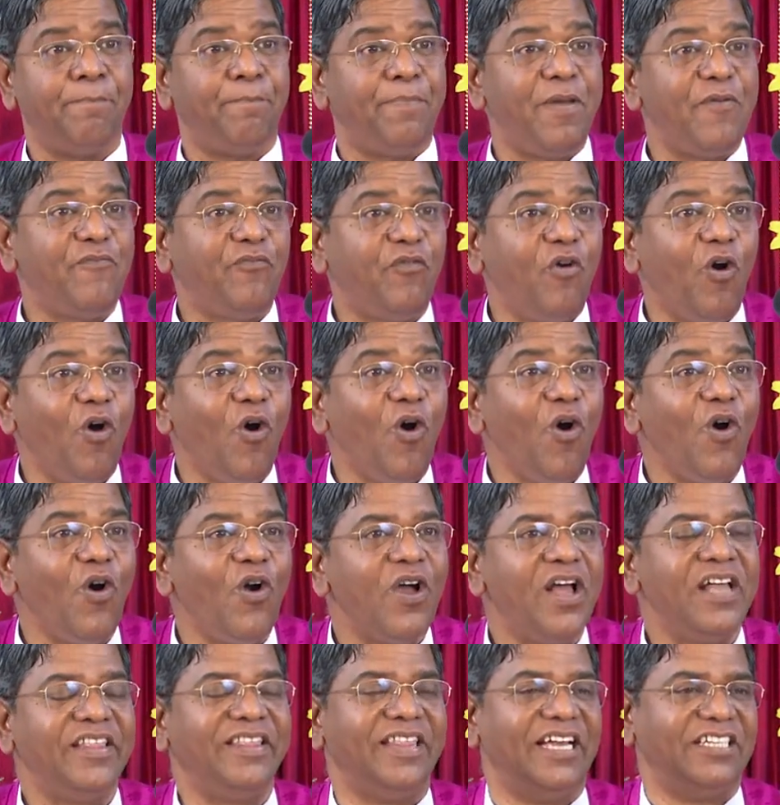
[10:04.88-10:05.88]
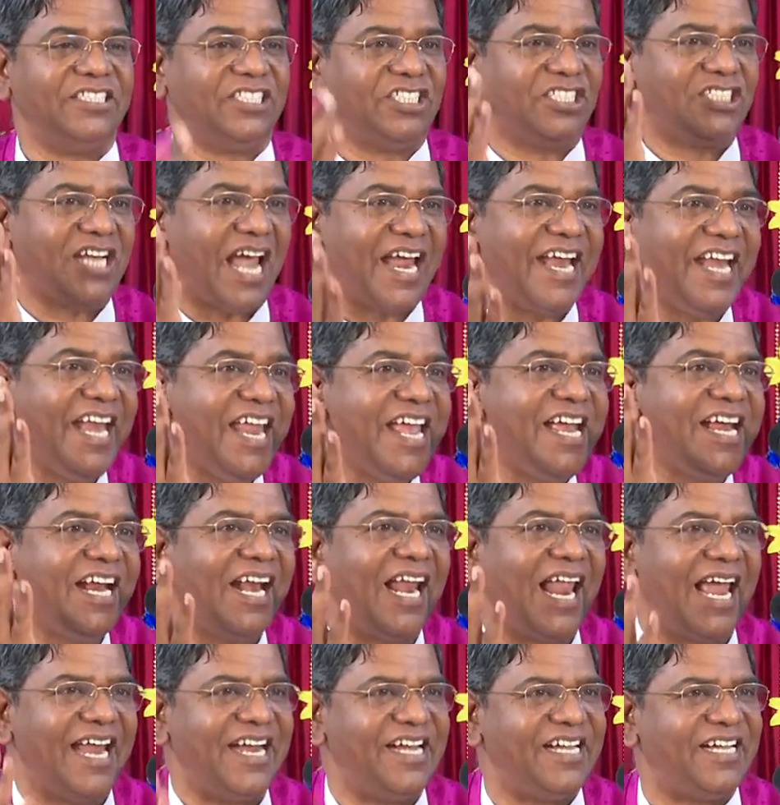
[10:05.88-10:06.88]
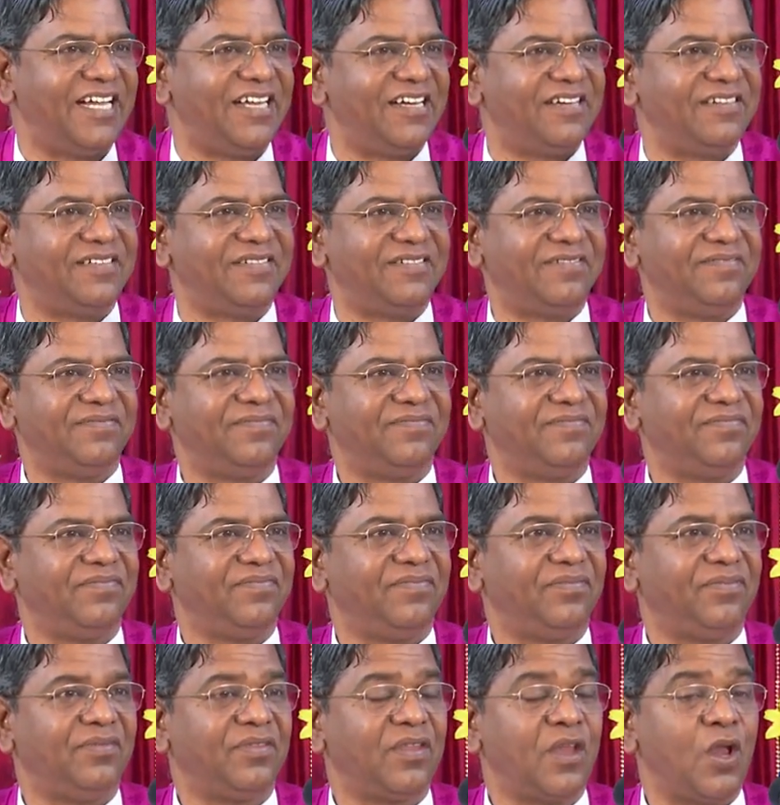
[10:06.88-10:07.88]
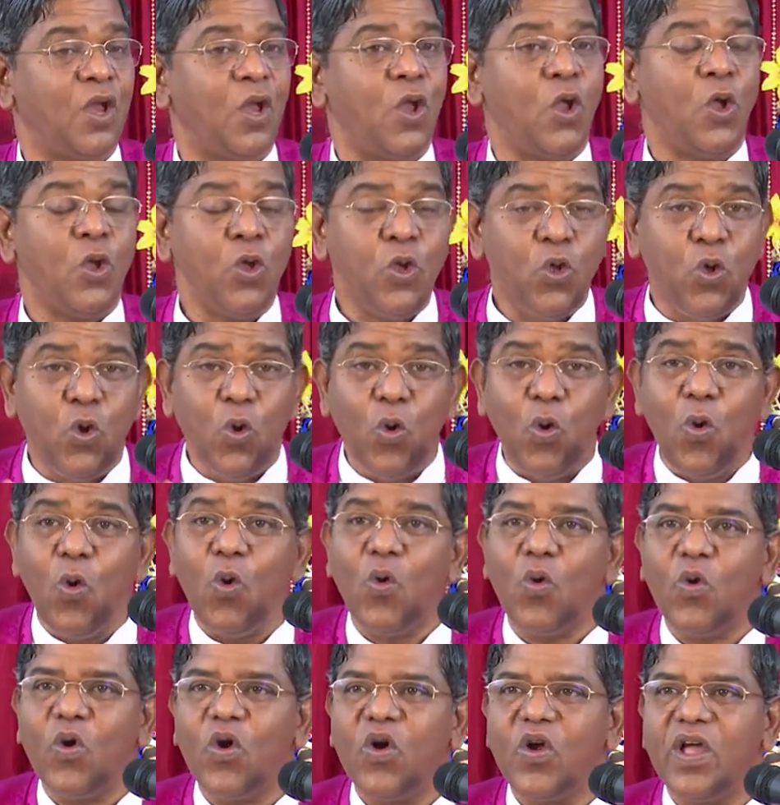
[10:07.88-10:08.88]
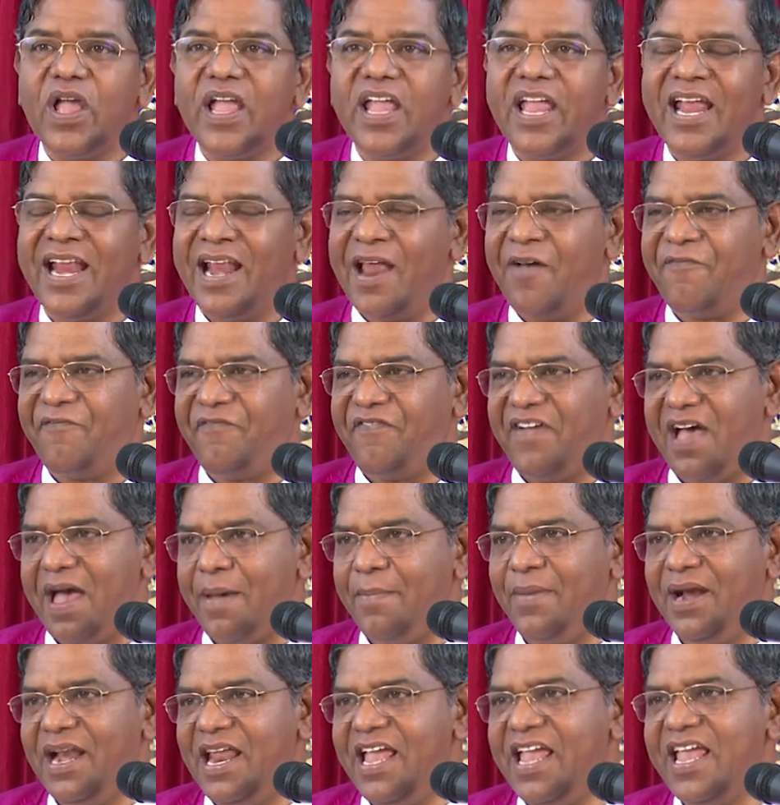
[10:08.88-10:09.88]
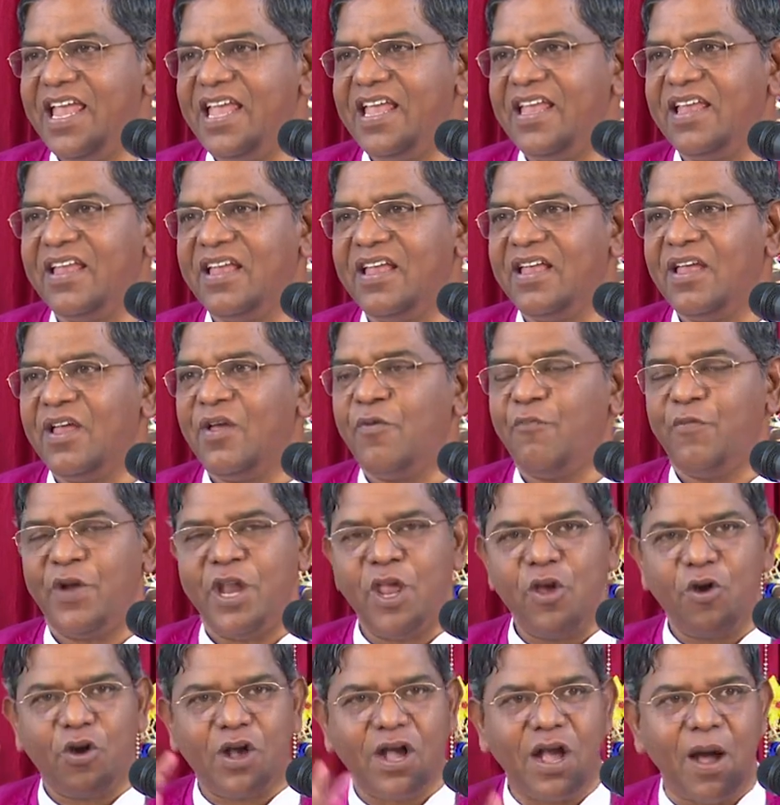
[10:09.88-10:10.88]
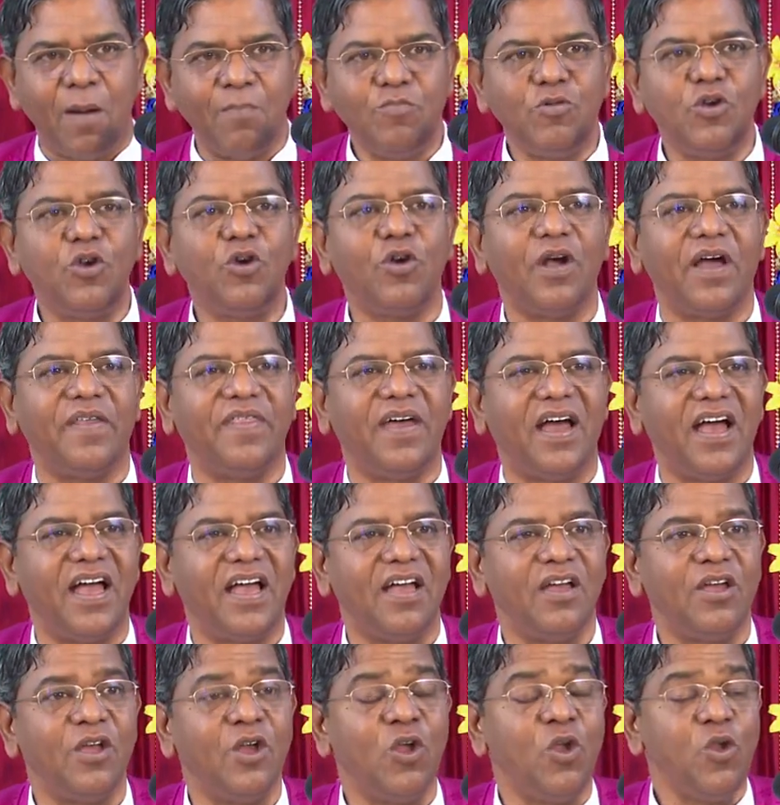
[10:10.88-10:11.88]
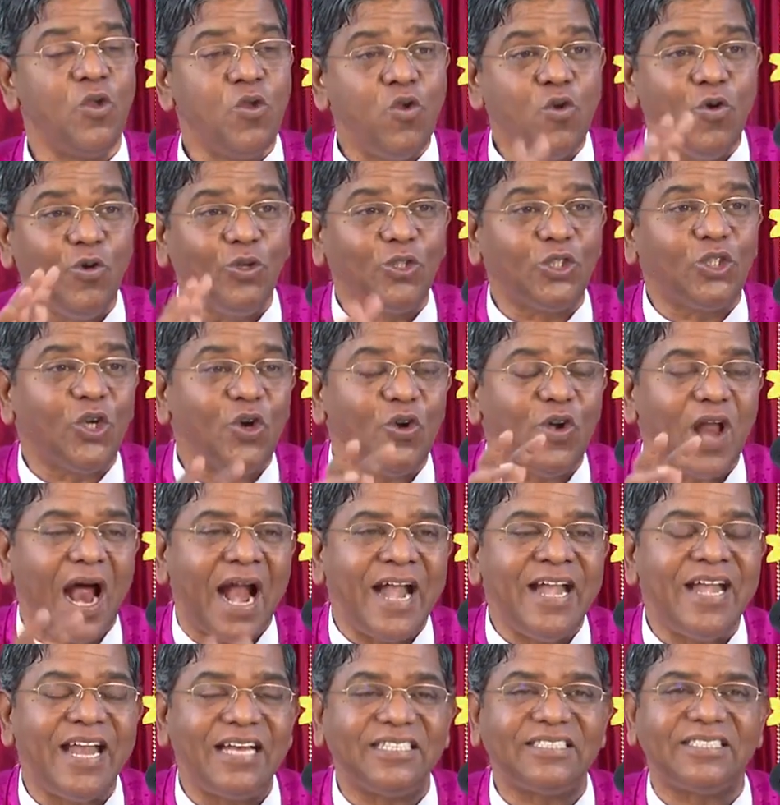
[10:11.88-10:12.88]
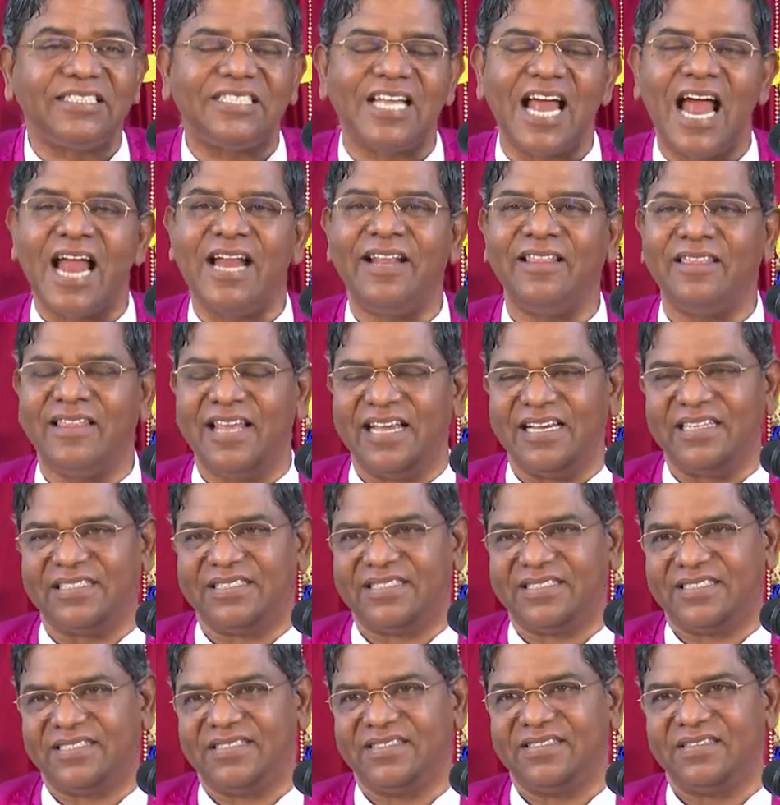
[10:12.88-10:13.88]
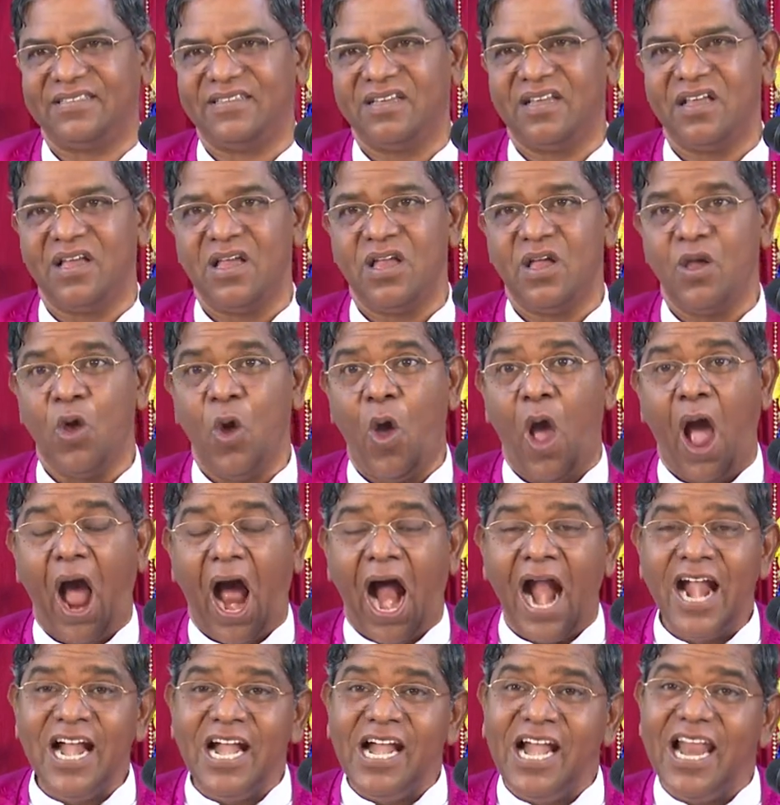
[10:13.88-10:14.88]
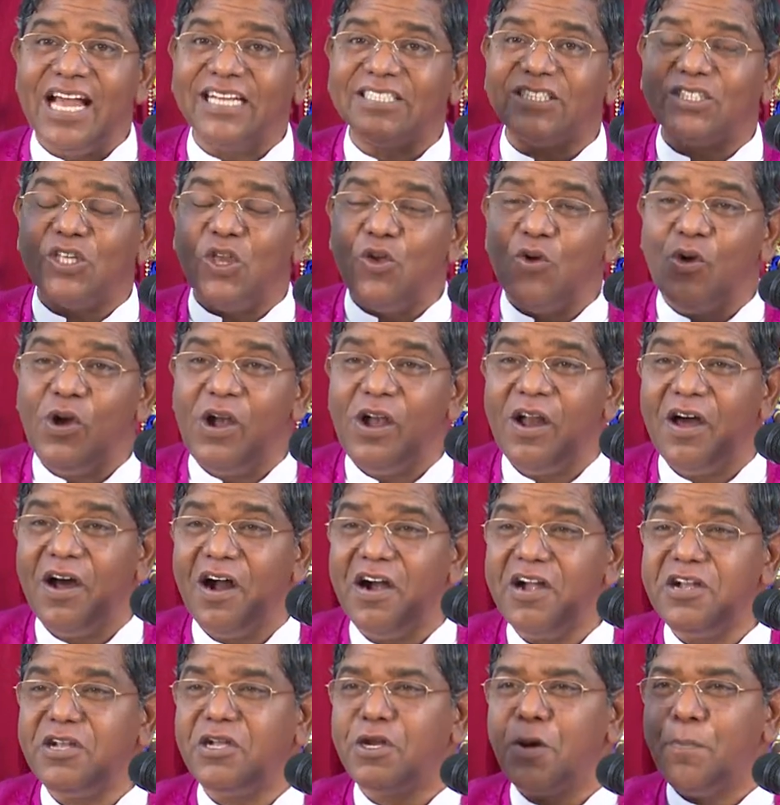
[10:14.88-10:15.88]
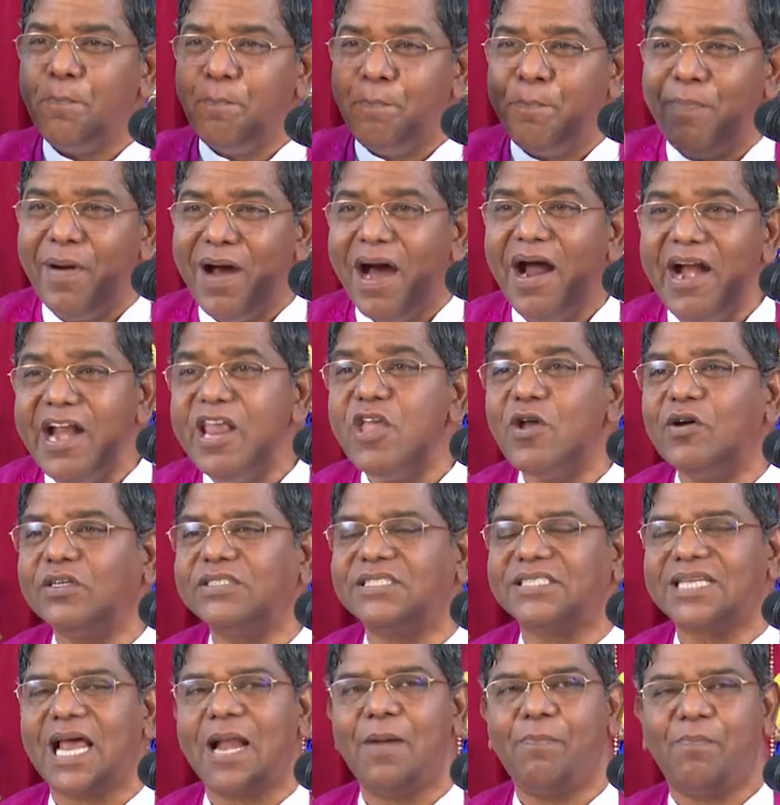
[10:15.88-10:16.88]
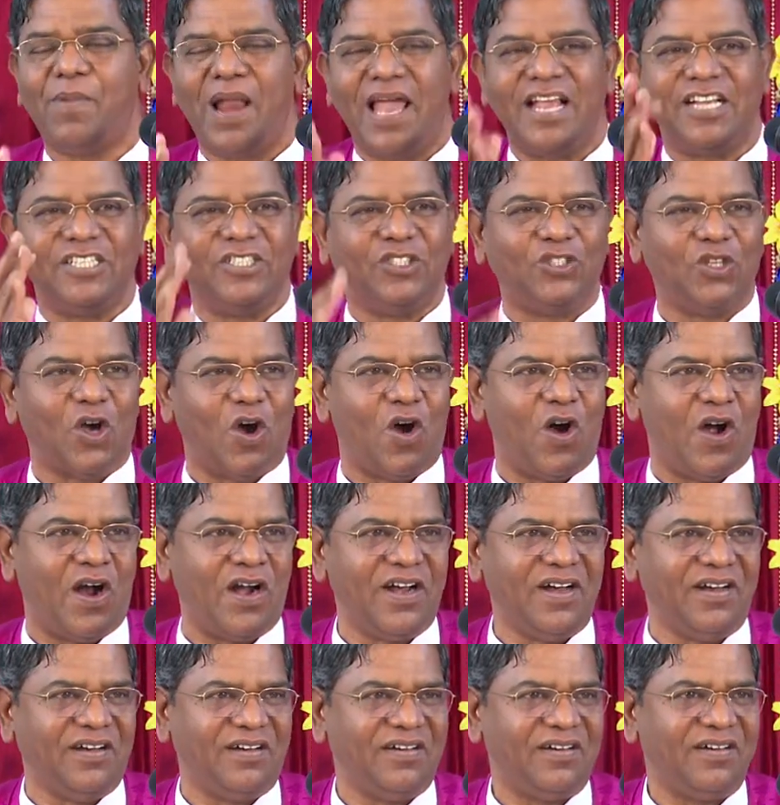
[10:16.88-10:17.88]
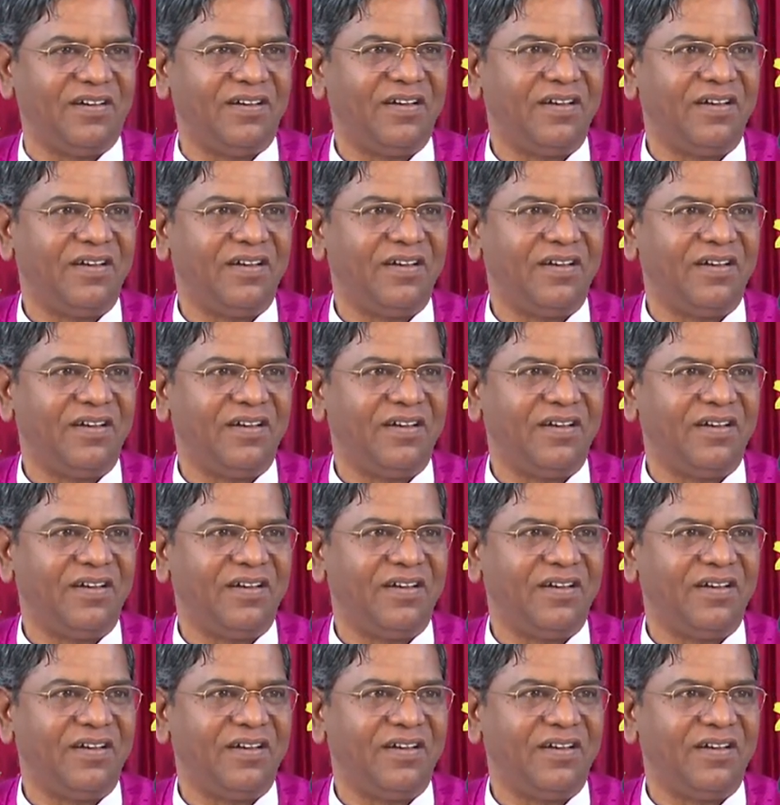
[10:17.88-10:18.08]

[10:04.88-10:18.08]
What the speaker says: before the shining light. You in a family, when you come together, you should understand this. unless you learn to burn yourself like John,